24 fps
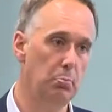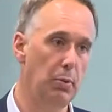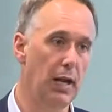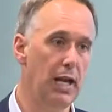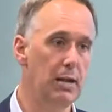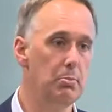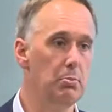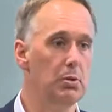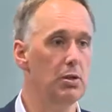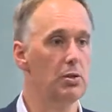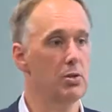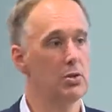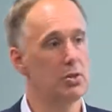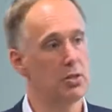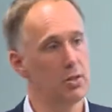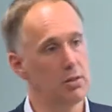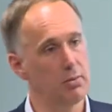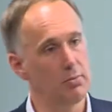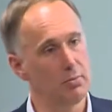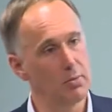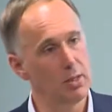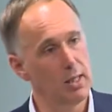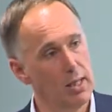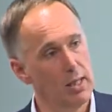payment
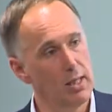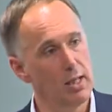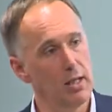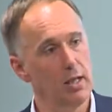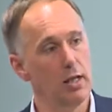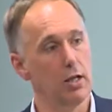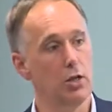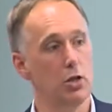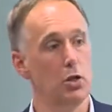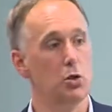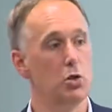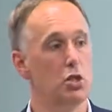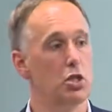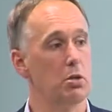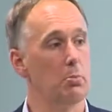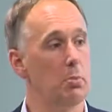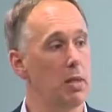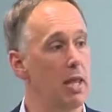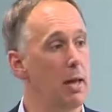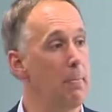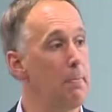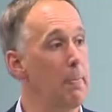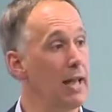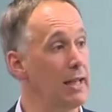and use some of
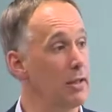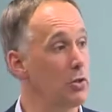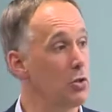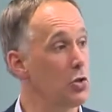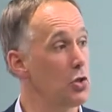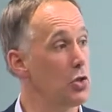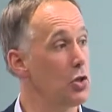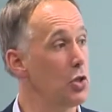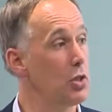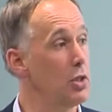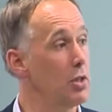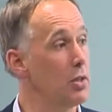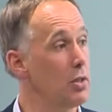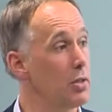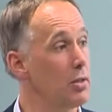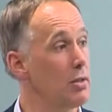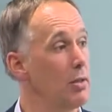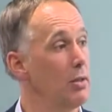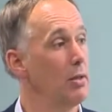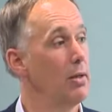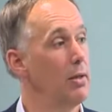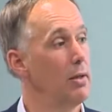their balance sheets